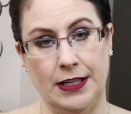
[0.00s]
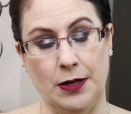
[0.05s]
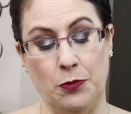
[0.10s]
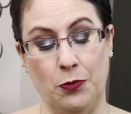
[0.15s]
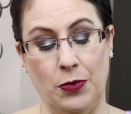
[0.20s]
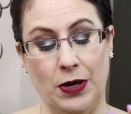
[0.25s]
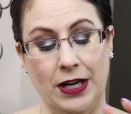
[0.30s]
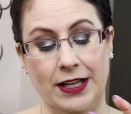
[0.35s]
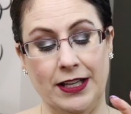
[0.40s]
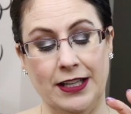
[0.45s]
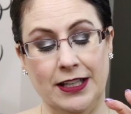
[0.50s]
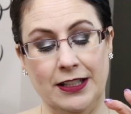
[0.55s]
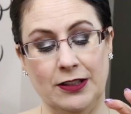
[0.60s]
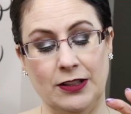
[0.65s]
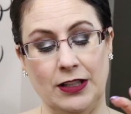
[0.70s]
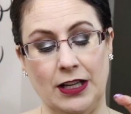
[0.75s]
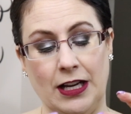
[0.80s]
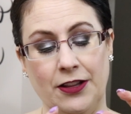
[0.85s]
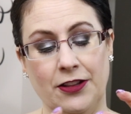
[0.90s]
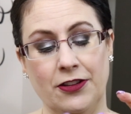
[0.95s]

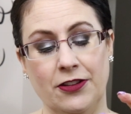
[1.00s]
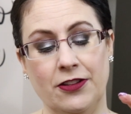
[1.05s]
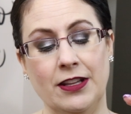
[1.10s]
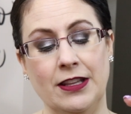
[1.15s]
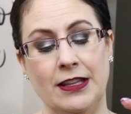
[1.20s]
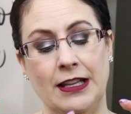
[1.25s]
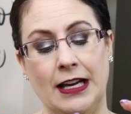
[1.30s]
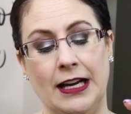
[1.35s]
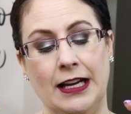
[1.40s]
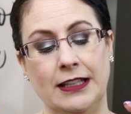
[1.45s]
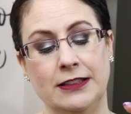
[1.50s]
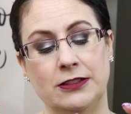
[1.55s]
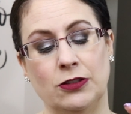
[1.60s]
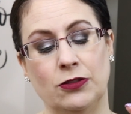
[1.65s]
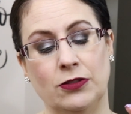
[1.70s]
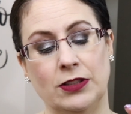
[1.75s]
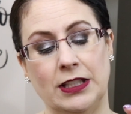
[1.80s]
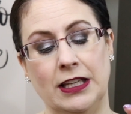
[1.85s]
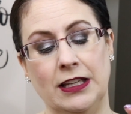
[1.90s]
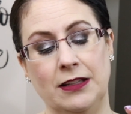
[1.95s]
But other than that,
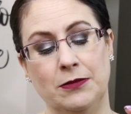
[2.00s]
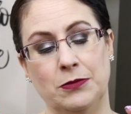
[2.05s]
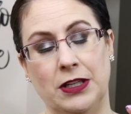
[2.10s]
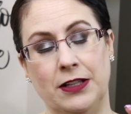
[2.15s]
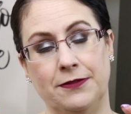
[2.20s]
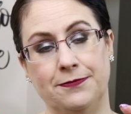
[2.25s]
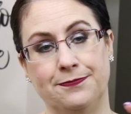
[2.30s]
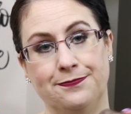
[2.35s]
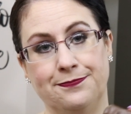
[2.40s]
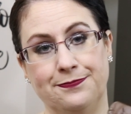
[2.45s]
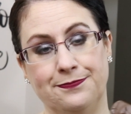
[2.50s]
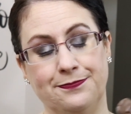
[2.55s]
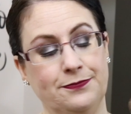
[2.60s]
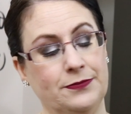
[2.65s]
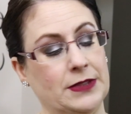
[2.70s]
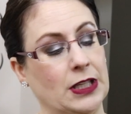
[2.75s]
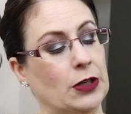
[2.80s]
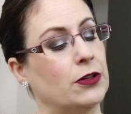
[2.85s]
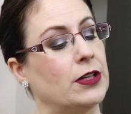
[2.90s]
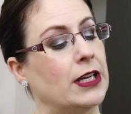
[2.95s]
so it came up,
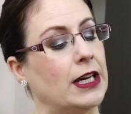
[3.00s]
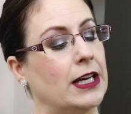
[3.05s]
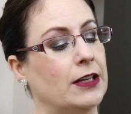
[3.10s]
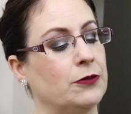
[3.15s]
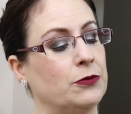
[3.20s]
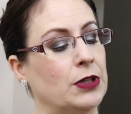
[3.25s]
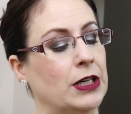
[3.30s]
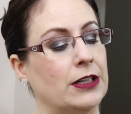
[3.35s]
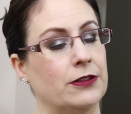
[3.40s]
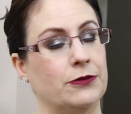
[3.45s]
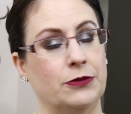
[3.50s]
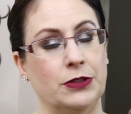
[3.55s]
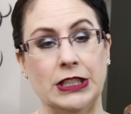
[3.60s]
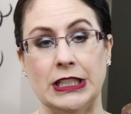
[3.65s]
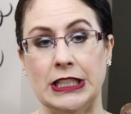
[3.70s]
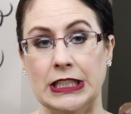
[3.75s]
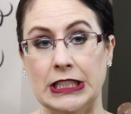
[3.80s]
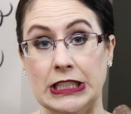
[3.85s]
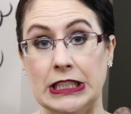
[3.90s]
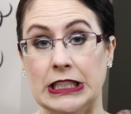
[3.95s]
okay, well, we're
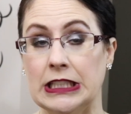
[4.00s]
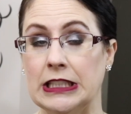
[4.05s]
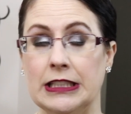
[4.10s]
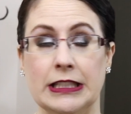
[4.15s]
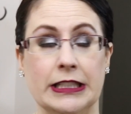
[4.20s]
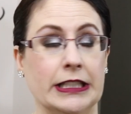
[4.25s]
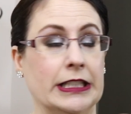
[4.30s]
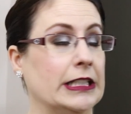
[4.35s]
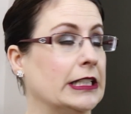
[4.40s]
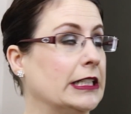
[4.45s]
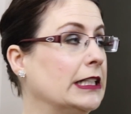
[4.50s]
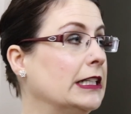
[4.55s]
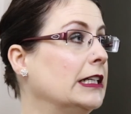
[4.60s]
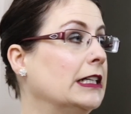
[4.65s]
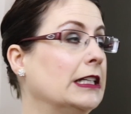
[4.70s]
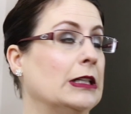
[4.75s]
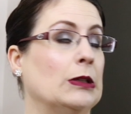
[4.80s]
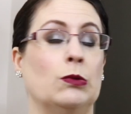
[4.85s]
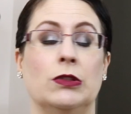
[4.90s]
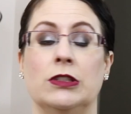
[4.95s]
gonna
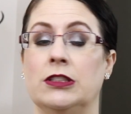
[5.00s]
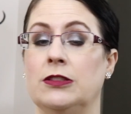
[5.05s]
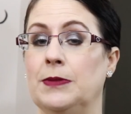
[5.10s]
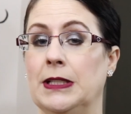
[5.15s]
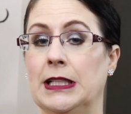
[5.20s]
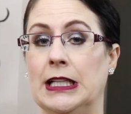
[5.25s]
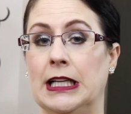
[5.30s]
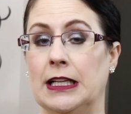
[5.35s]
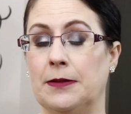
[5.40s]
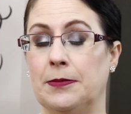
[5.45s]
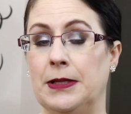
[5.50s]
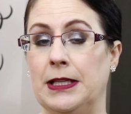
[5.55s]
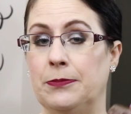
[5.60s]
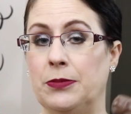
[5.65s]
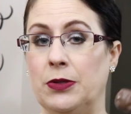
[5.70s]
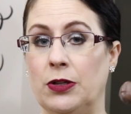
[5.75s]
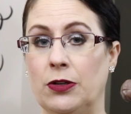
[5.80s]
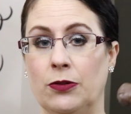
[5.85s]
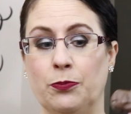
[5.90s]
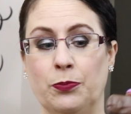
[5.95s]
wish me luck,
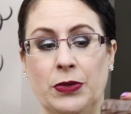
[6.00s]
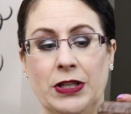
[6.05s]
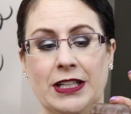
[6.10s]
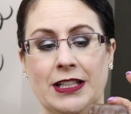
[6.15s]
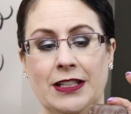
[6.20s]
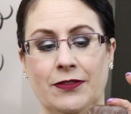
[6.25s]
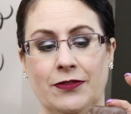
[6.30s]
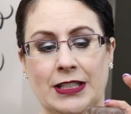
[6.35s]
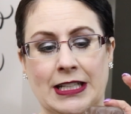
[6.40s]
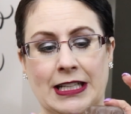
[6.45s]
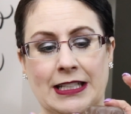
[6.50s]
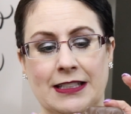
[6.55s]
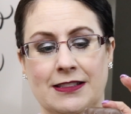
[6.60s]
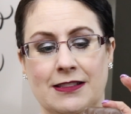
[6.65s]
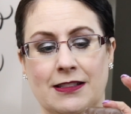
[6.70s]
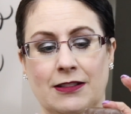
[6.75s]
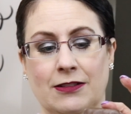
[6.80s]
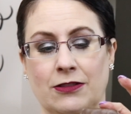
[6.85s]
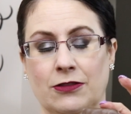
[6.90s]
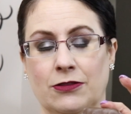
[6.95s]
people. But it even has
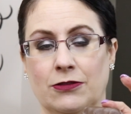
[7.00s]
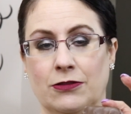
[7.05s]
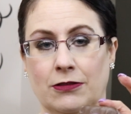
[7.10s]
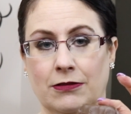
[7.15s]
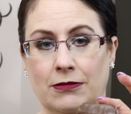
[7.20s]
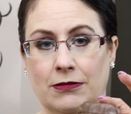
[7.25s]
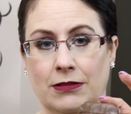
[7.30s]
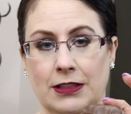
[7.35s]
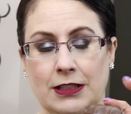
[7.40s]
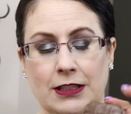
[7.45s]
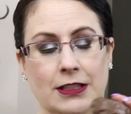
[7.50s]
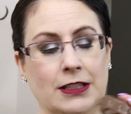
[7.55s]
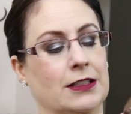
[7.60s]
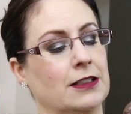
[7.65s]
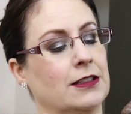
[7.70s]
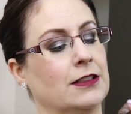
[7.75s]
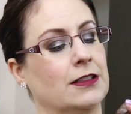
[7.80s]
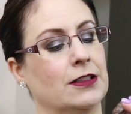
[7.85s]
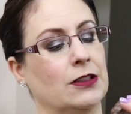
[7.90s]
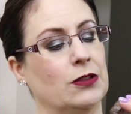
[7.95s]
the little,
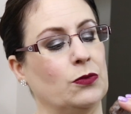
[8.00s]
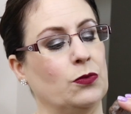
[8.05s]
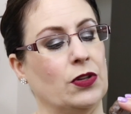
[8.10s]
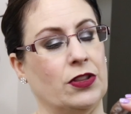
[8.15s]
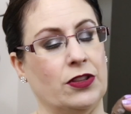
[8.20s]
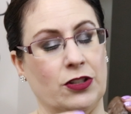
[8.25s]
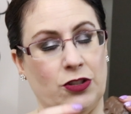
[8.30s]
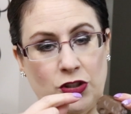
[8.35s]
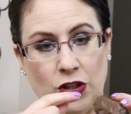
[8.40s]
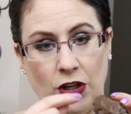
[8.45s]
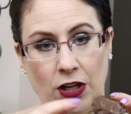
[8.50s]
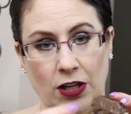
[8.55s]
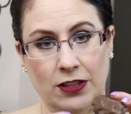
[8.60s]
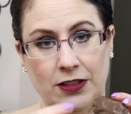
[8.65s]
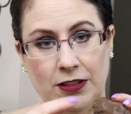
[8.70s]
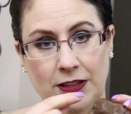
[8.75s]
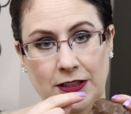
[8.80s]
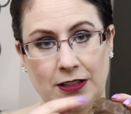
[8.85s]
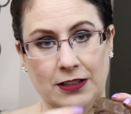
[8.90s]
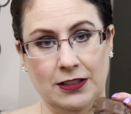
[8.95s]
with the
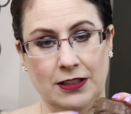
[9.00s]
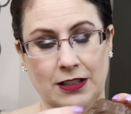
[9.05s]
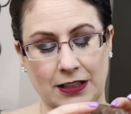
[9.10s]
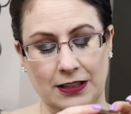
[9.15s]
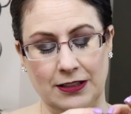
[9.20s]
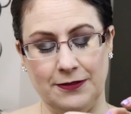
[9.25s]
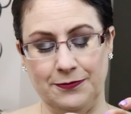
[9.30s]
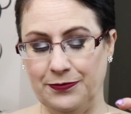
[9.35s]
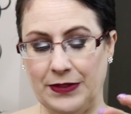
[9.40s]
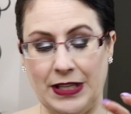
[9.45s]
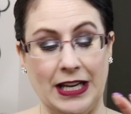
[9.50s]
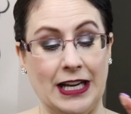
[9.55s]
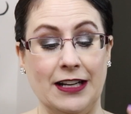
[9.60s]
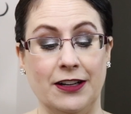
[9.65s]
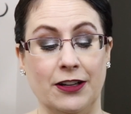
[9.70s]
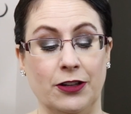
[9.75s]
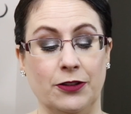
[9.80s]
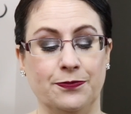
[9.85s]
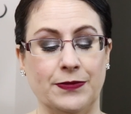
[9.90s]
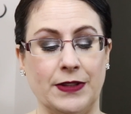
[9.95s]
chocolate, I
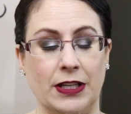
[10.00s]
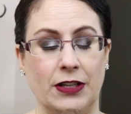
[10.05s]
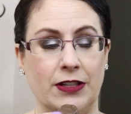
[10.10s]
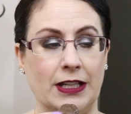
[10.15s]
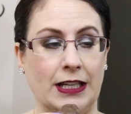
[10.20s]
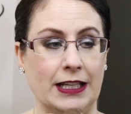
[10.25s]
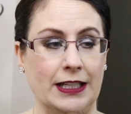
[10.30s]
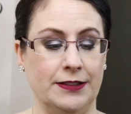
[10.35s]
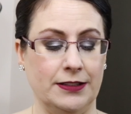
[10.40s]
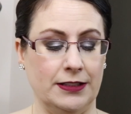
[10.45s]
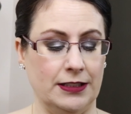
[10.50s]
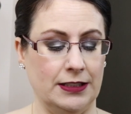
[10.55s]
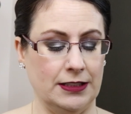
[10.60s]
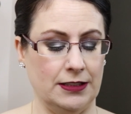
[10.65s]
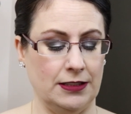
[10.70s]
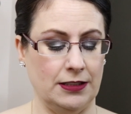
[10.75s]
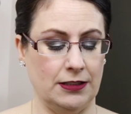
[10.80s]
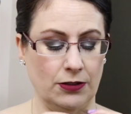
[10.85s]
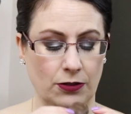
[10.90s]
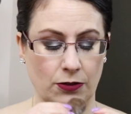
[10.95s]
don't know. Okay,
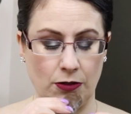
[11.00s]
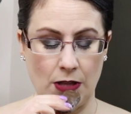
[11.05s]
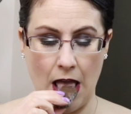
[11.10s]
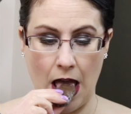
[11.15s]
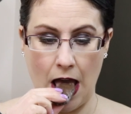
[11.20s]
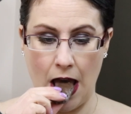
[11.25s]
let's go.